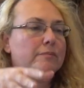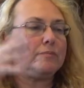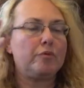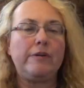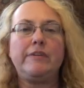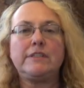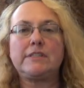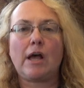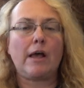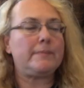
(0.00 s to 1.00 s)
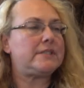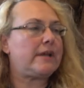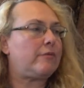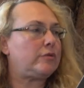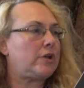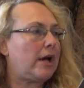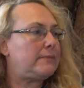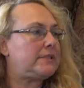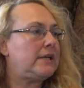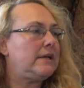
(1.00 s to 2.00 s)
previous times, several
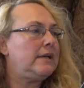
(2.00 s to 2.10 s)
times.